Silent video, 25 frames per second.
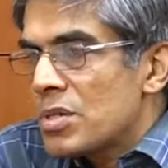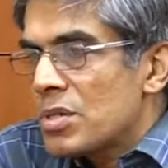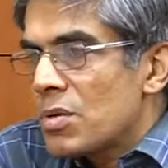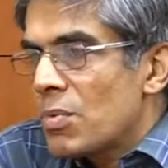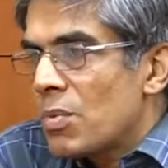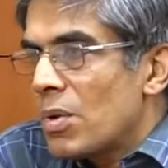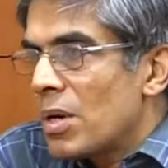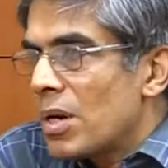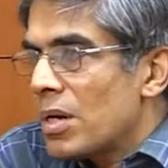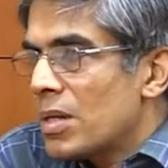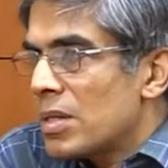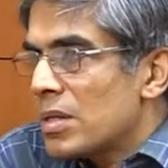in the
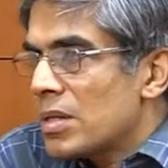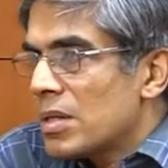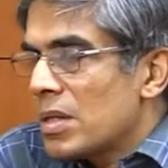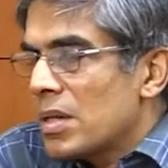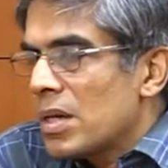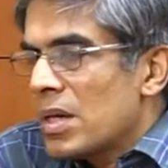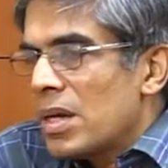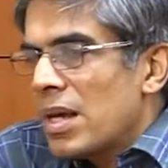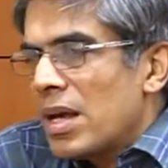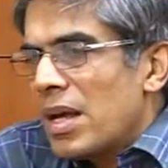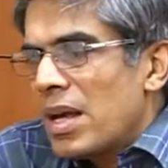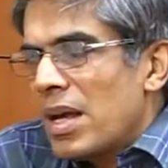world,
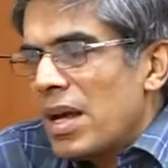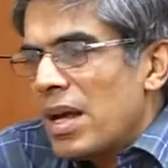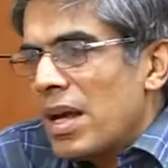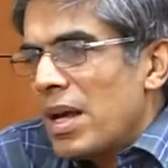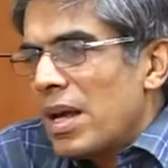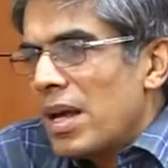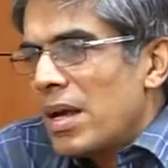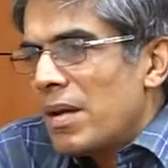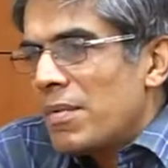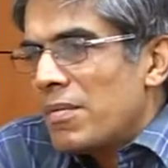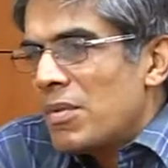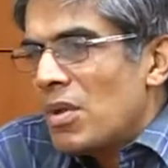
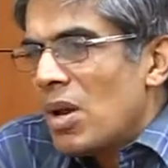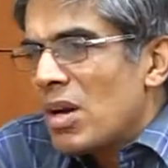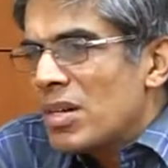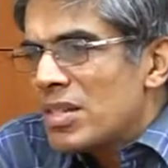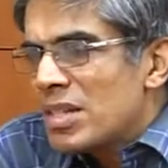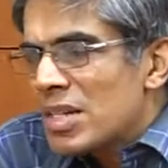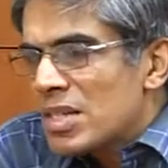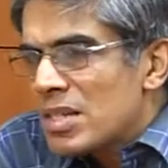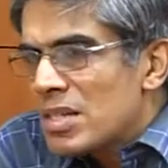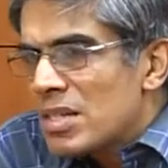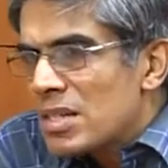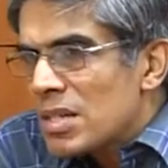not
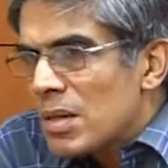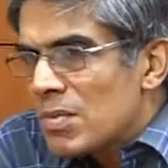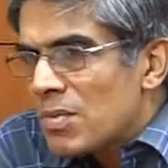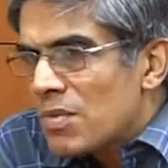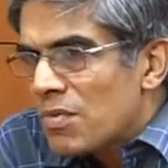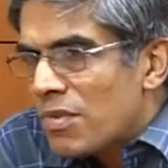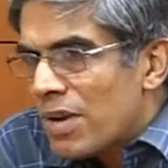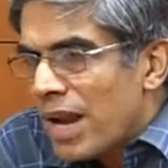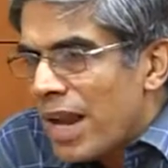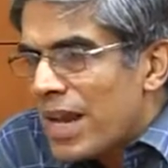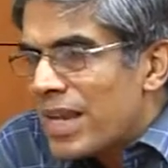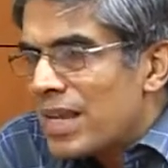just in terms
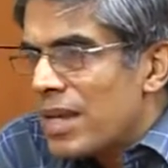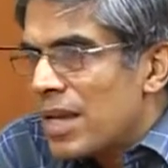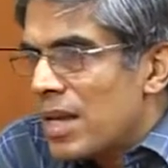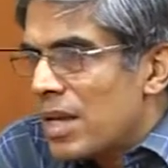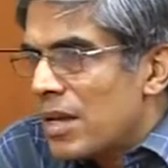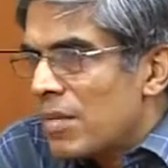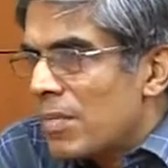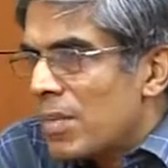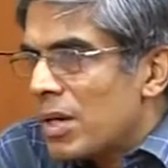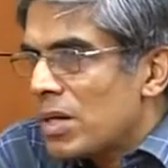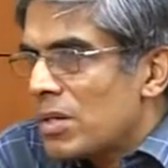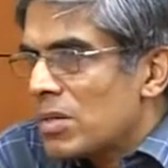of
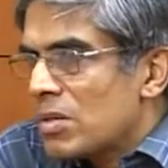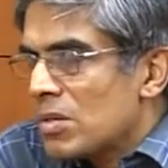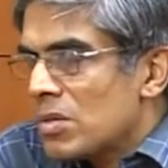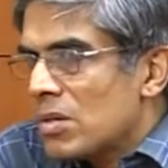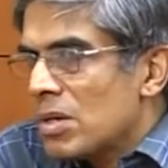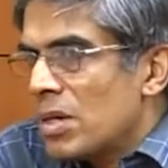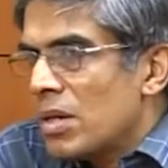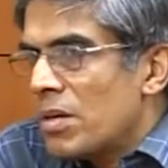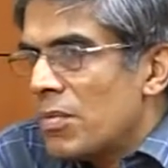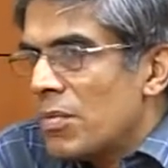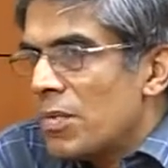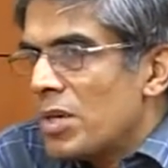ranking, but
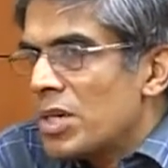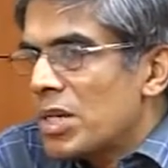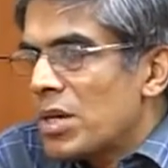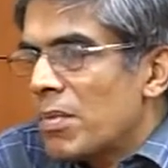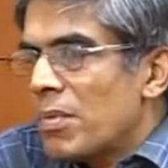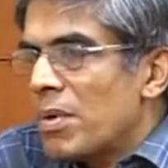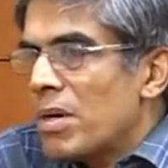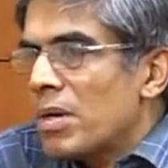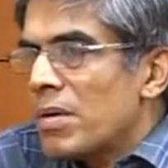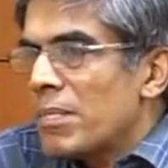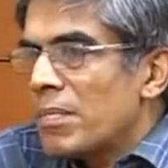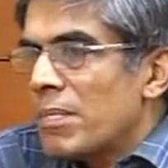in
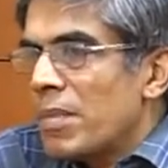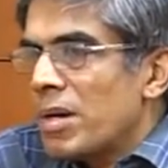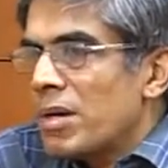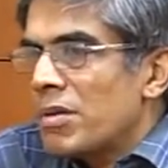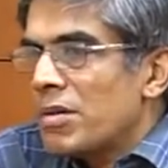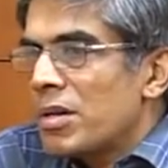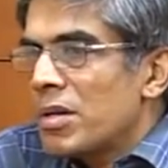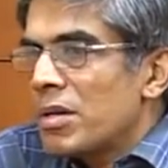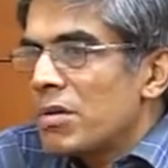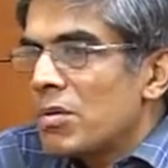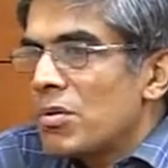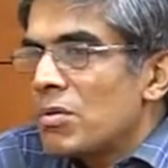whichever
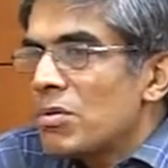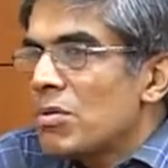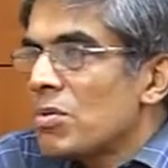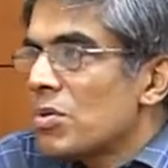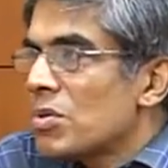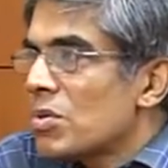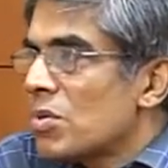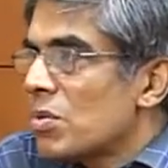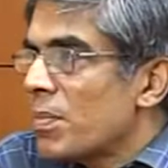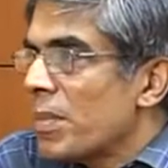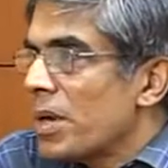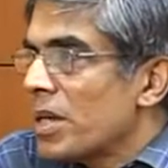metric you
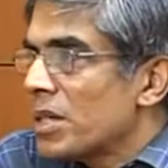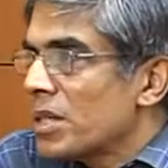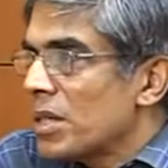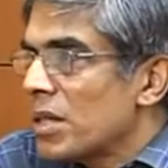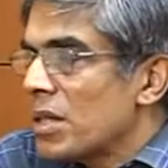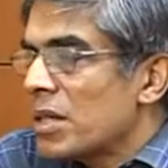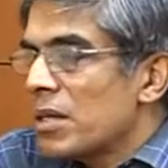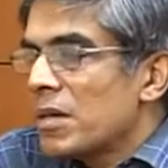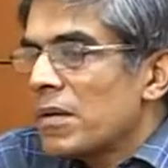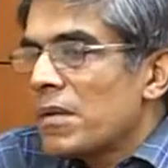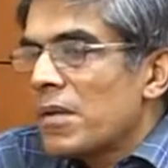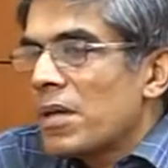use to
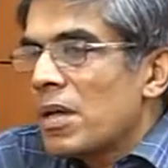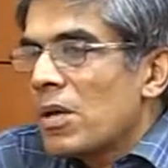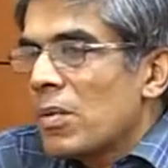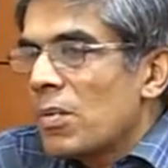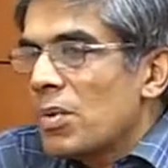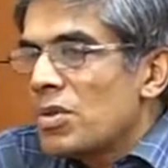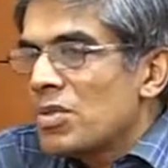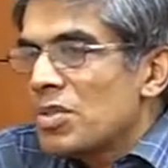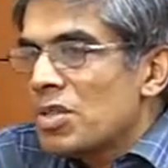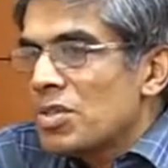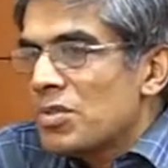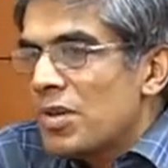measure,
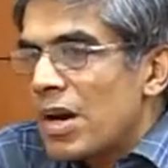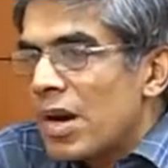which is